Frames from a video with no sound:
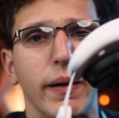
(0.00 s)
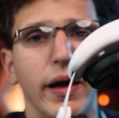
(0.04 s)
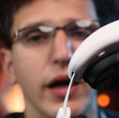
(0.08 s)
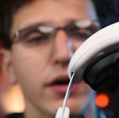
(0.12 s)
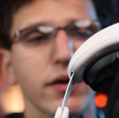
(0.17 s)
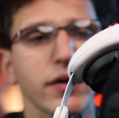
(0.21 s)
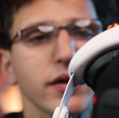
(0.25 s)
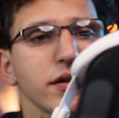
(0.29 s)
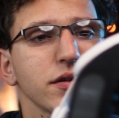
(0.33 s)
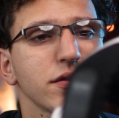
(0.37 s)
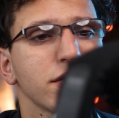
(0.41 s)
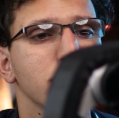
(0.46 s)

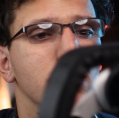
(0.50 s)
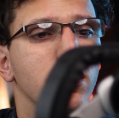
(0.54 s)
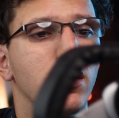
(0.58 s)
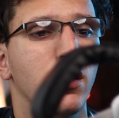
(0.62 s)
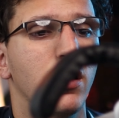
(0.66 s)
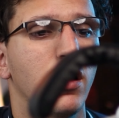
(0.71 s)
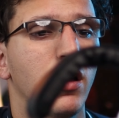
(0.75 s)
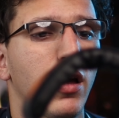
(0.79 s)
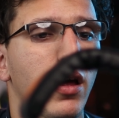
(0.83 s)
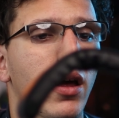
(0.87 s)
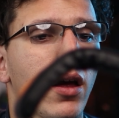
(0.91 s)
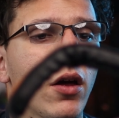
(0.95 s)
batteries,
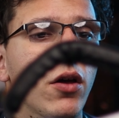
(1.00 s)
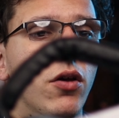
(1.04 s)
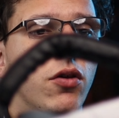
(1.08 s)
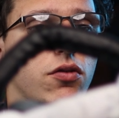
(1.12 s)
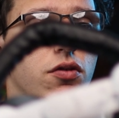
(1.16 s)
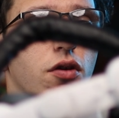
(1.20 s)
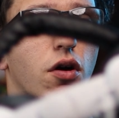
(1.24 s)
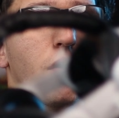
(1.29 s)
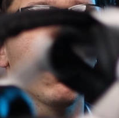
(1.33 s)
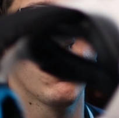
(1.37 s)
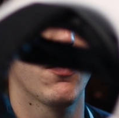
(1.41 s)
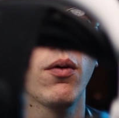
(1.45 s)

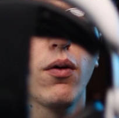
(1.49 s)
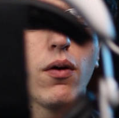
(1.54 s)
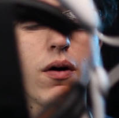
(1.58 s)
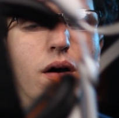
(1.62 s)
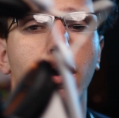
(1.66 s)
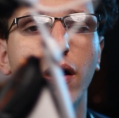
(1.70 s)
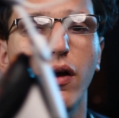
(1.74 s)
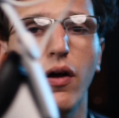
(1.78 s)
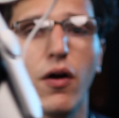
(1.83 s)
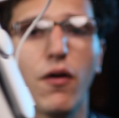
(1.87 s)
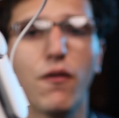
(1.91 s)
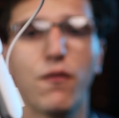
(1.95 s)
so
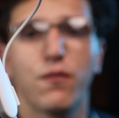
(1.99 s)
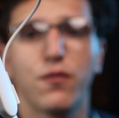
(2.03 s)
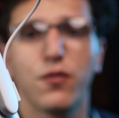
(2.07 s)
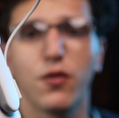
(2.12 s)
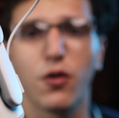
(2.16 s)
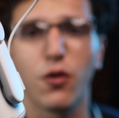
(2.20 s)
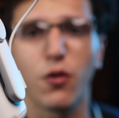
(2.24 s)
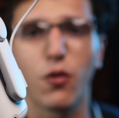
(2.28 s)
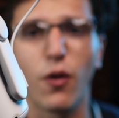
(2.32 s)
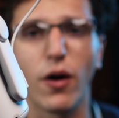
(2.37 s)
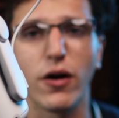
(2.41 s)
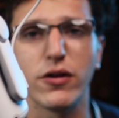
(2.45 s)
if
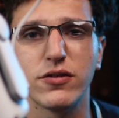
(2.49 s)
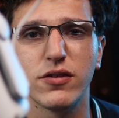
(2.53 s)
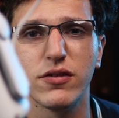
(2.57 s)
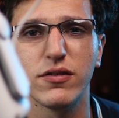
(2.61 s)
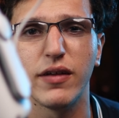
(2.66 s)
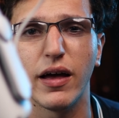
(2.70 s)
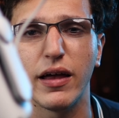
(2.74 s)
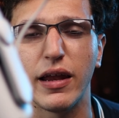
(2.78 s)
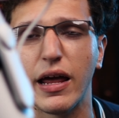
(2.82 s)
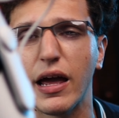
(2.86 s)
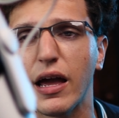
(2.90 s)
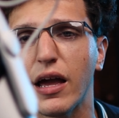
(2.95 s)
your Quest is dead